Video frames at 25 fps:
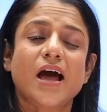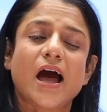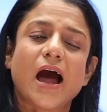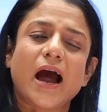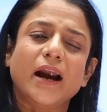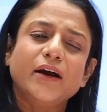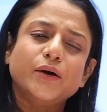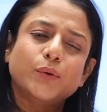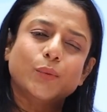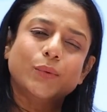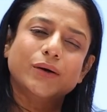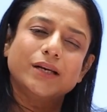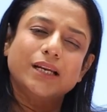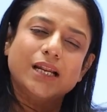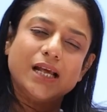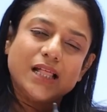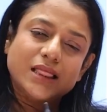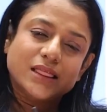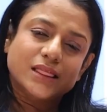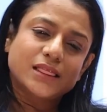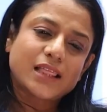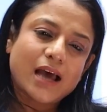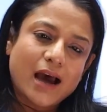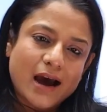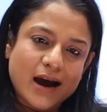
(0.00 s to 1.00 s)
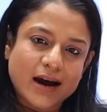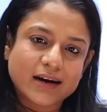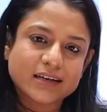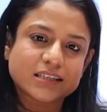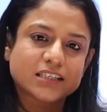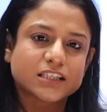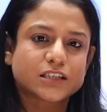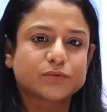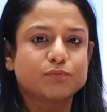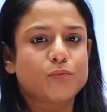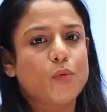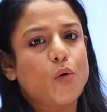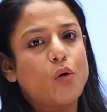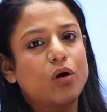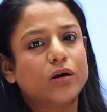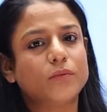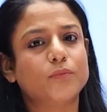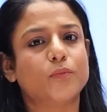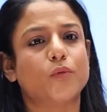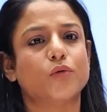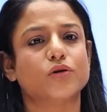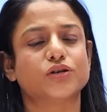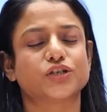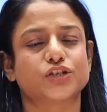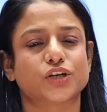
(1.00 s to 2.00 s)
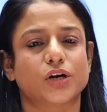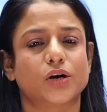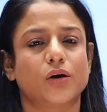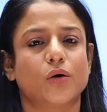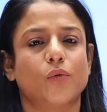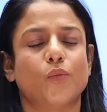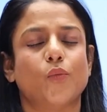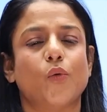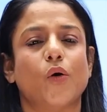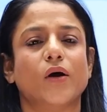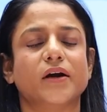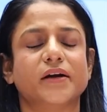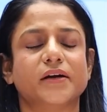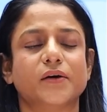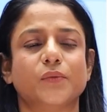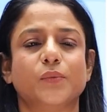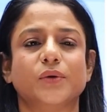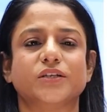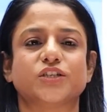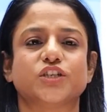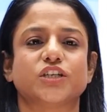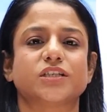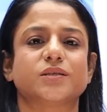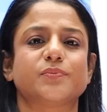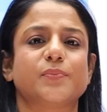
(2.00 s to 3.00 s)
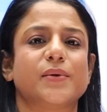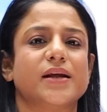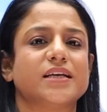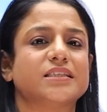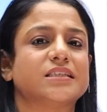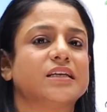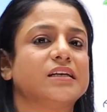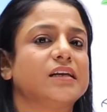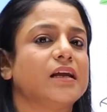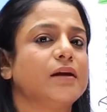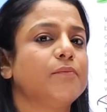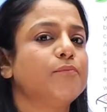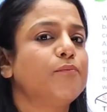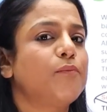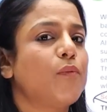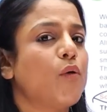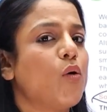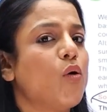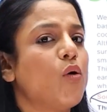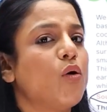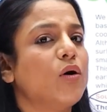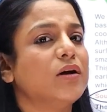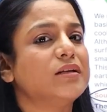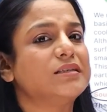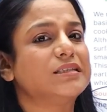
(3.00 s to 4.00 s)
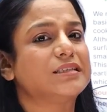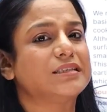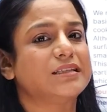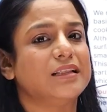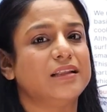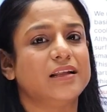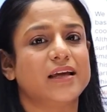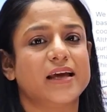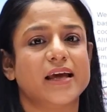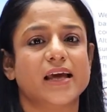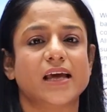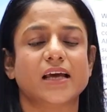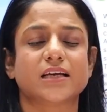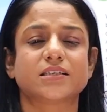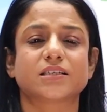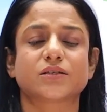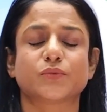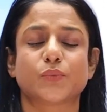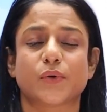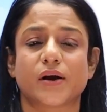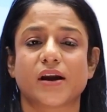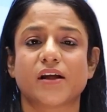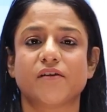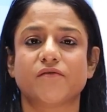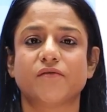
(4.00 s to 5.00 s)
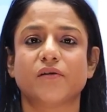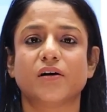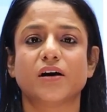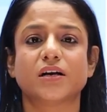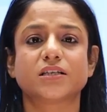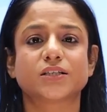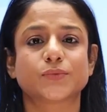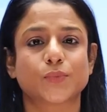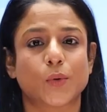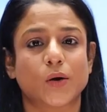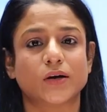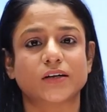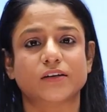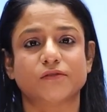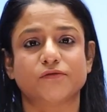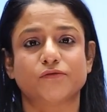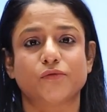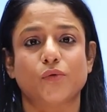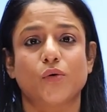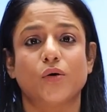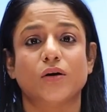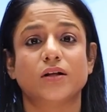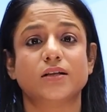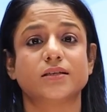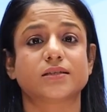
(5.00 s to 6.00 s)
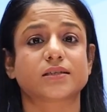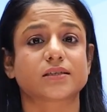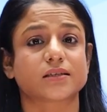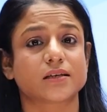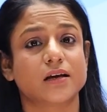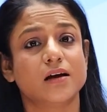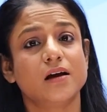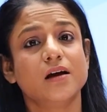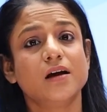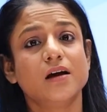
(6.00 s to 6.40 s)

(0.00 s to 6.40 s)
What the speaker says: and only that small portion of water which is present in ponds, lakes, rivers, waterfalls,